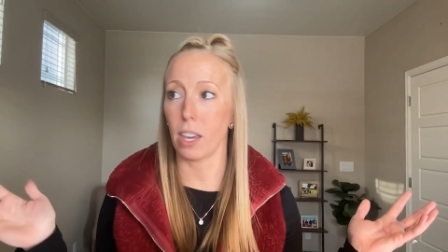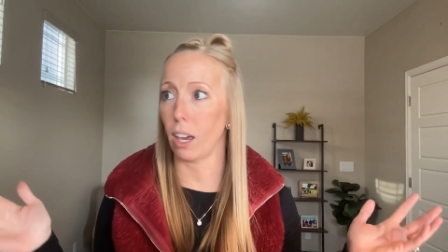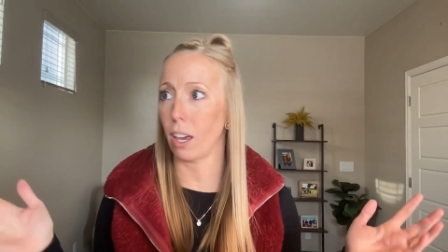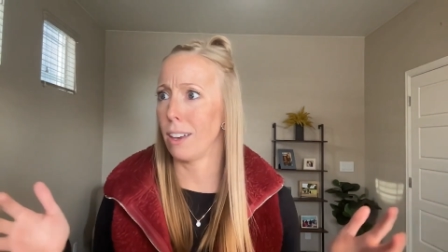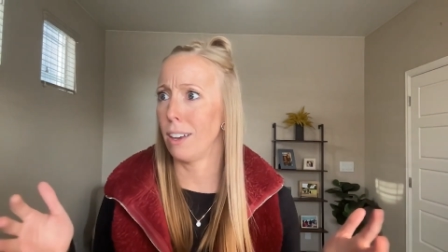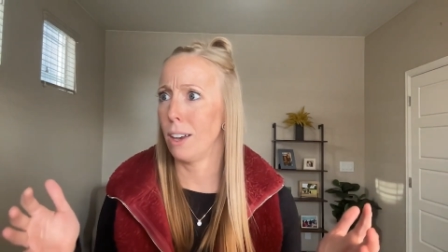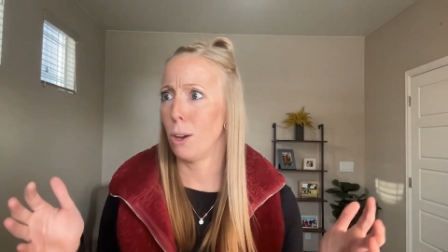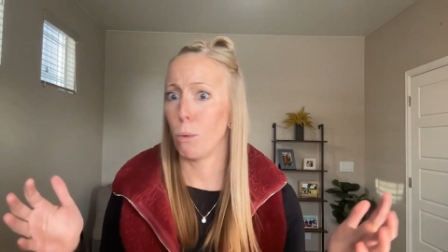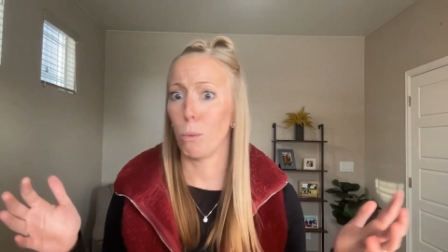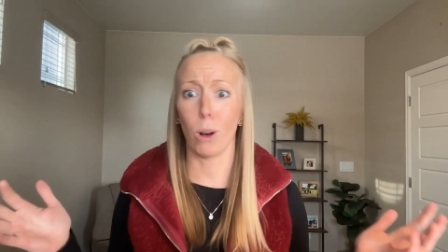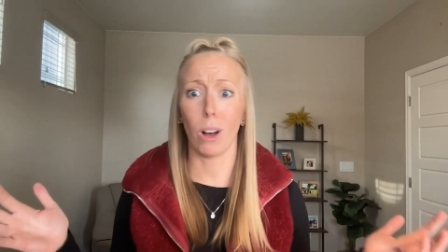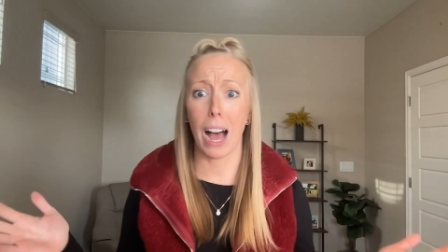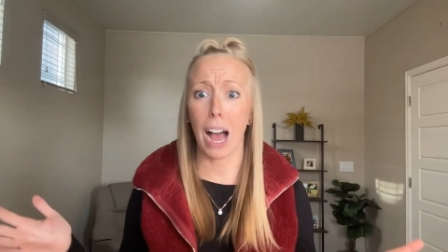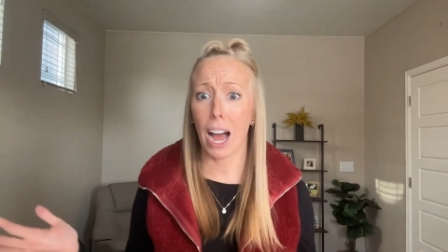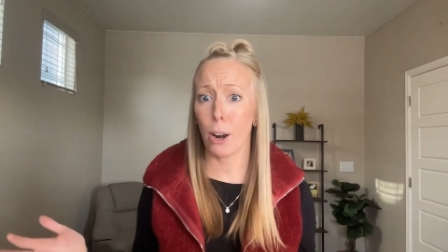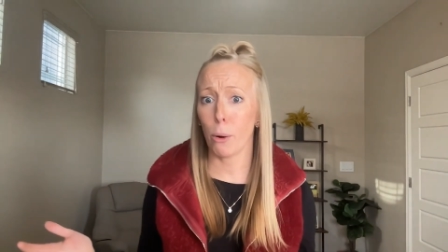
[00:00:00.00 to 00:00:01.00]
the
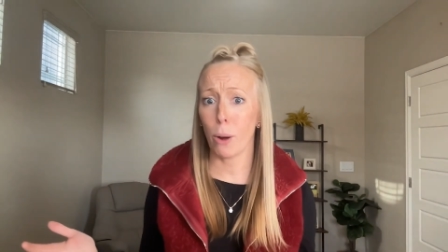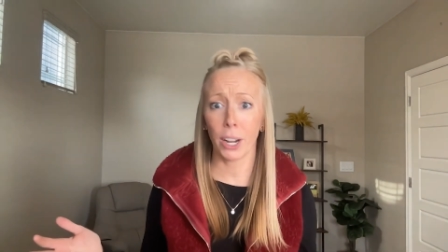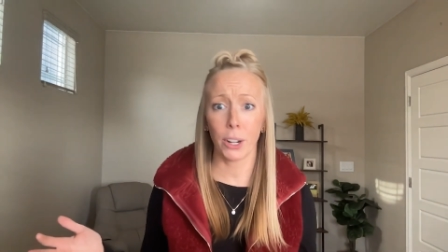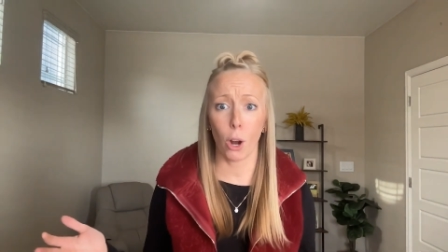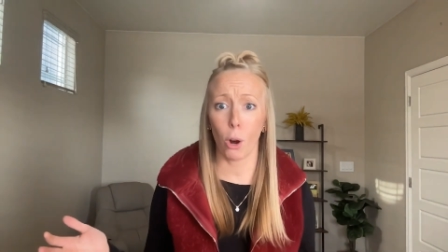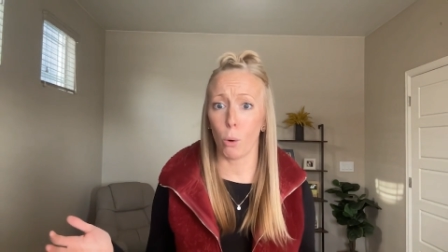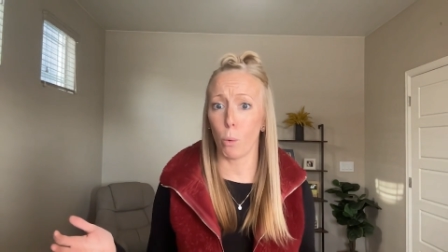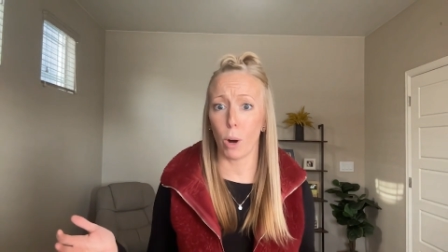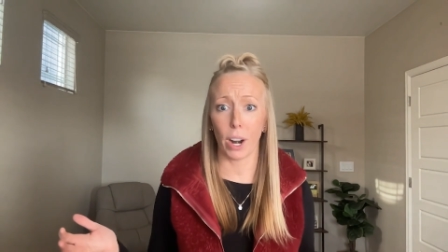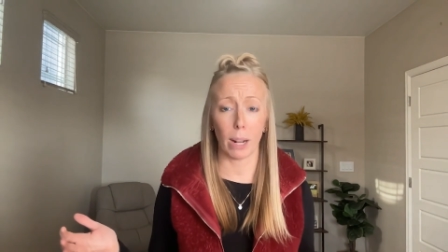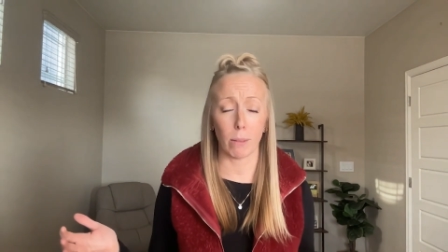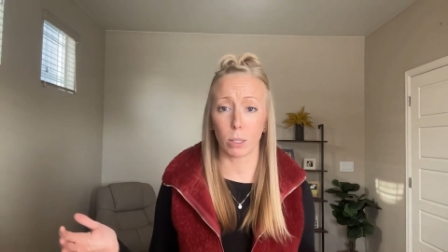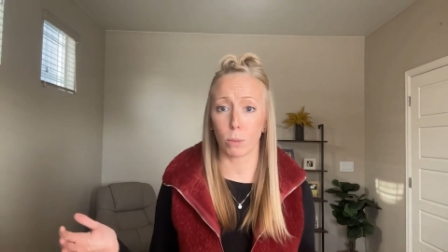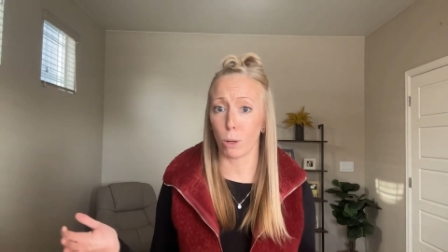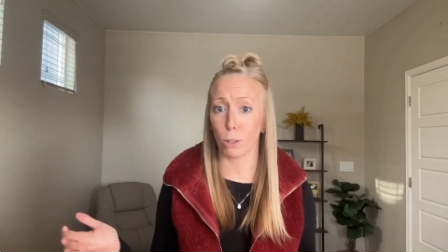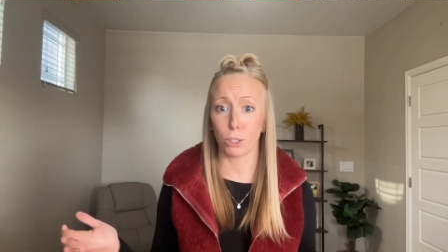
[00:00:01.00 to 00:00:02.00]
well how do i know what
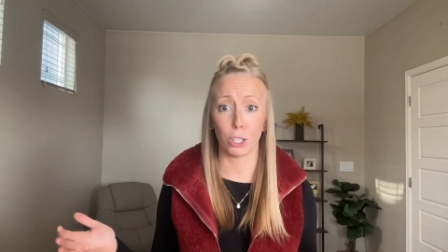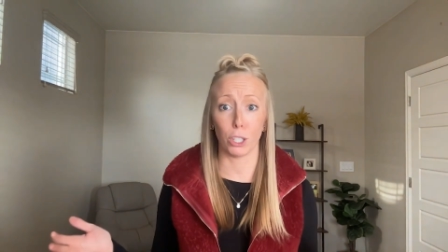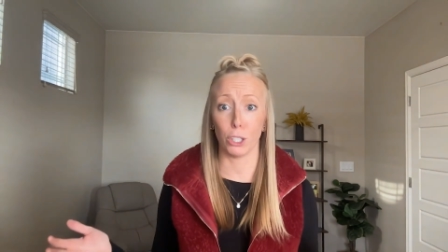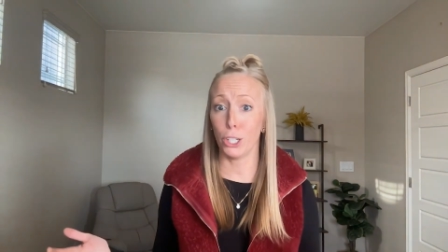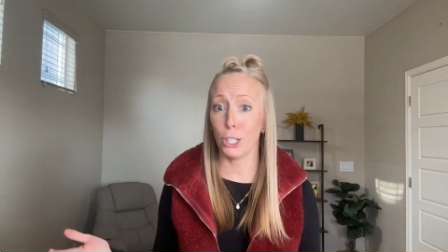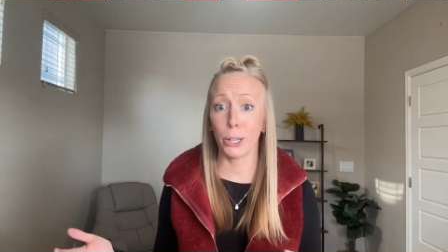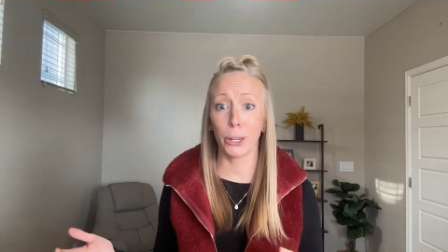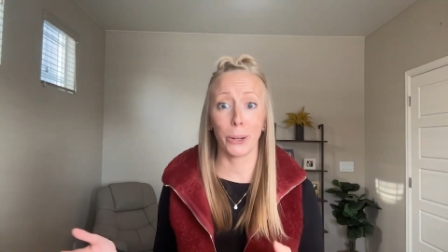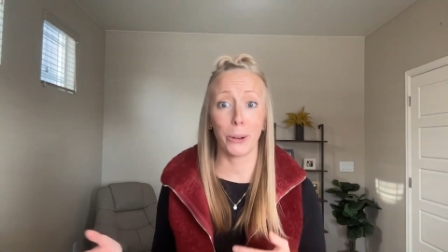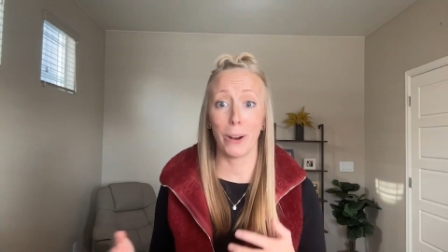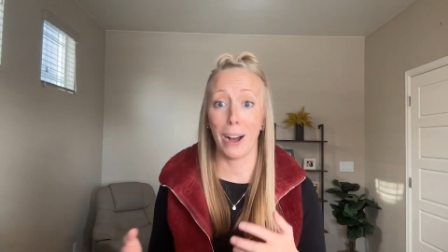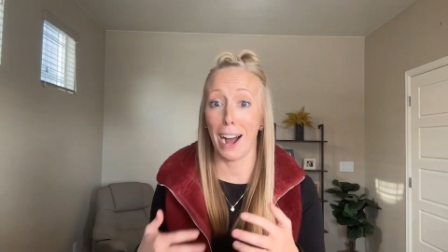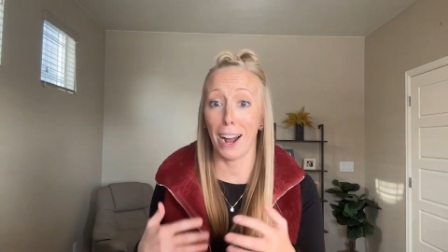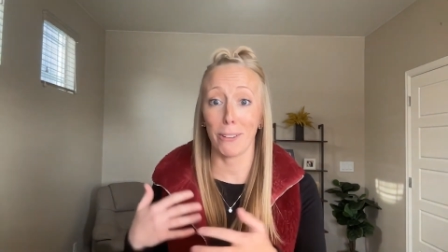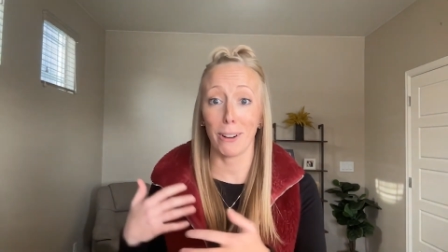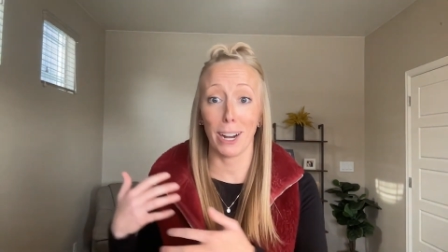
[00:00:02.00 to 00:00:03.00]
i'm supposed to do
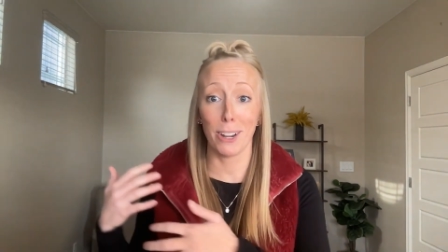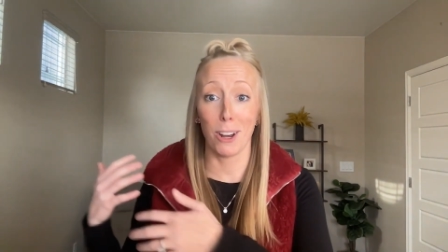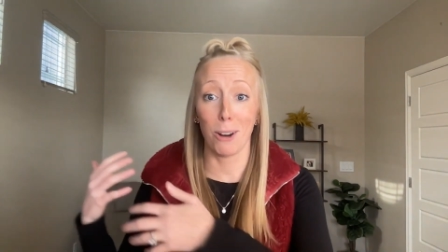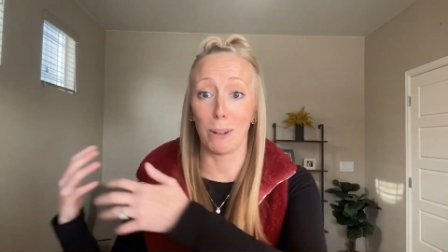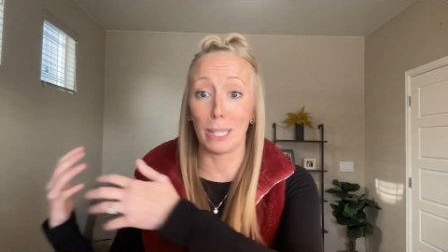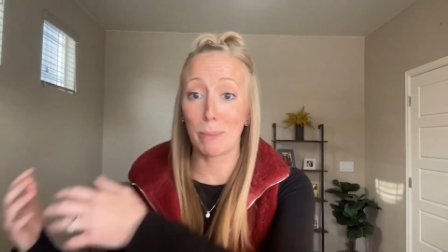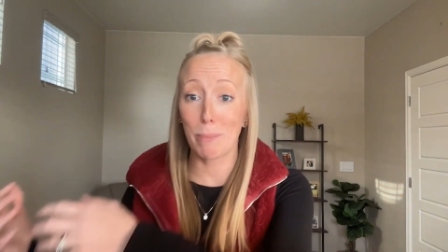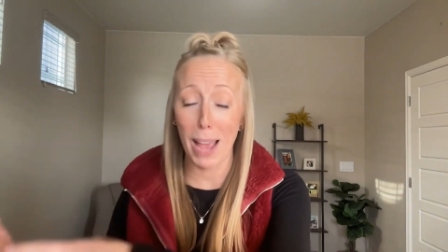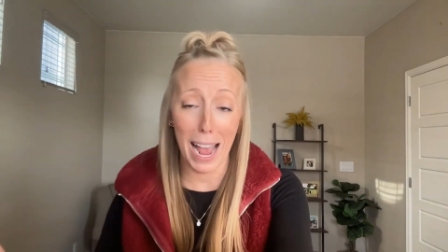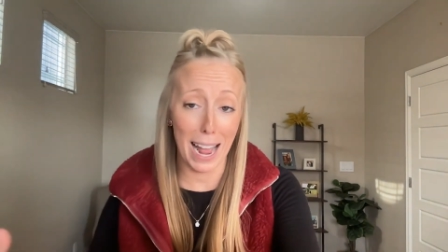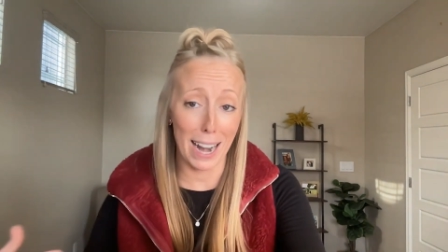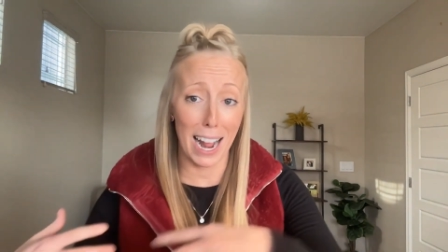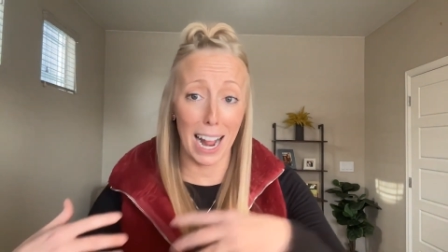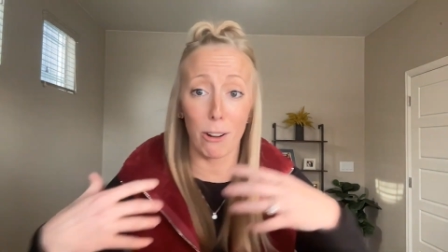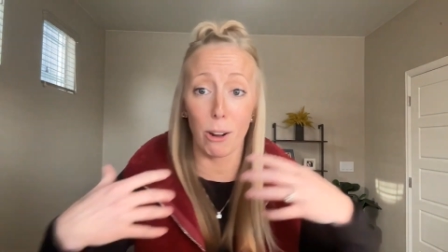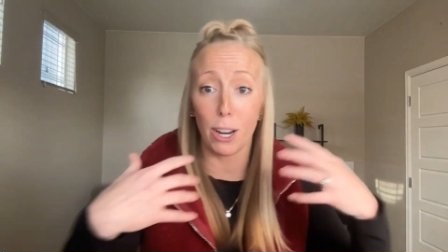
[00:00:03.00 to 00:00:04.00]
how do i know what's
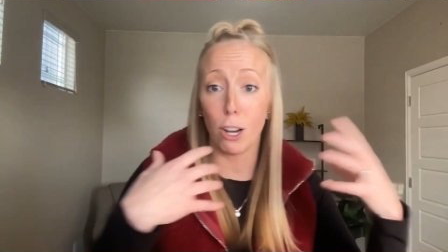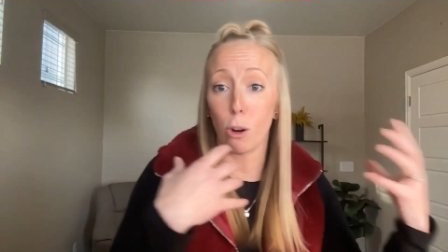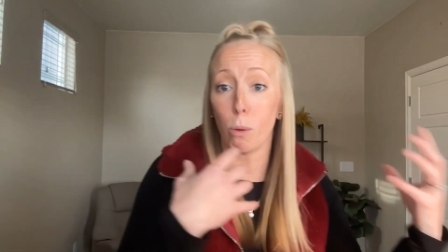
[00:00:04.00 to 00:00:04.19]
bad how do i